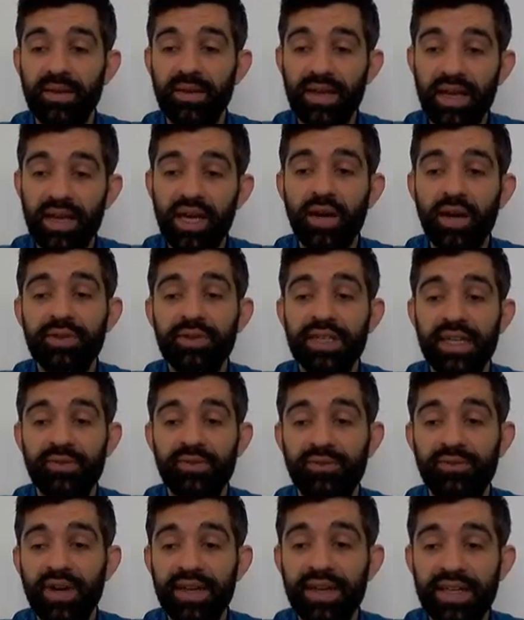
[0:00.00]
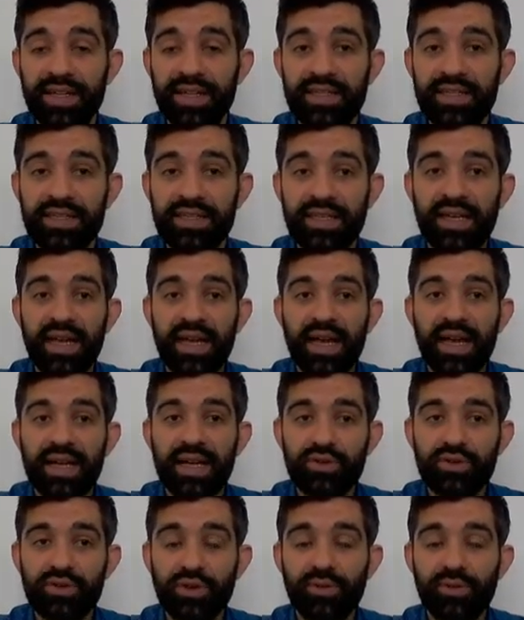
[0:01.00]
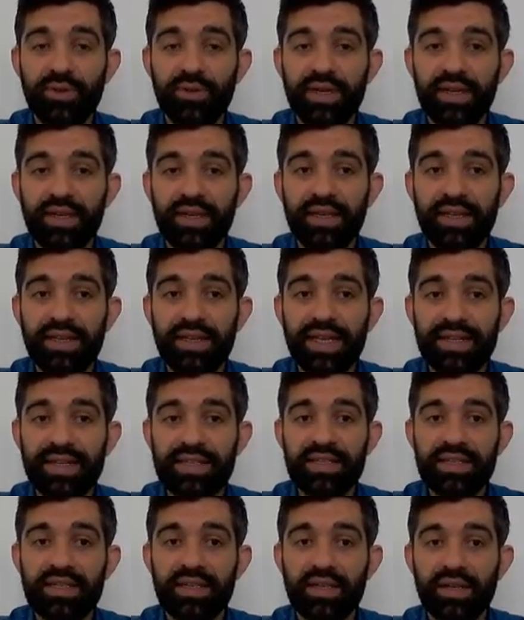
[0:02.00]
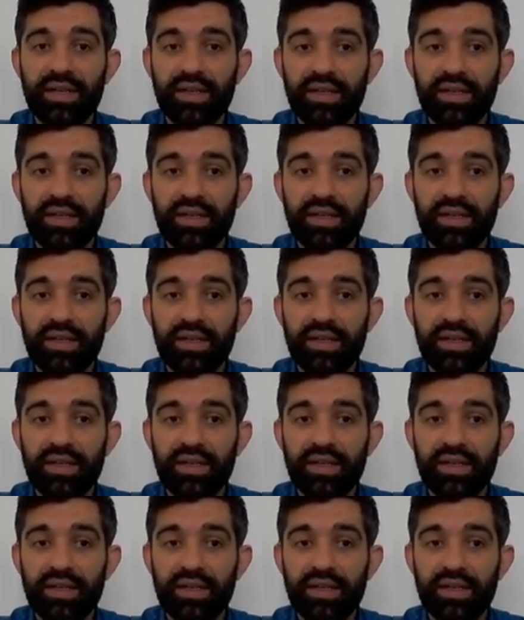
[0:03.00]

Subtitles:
accounting and finance, so let's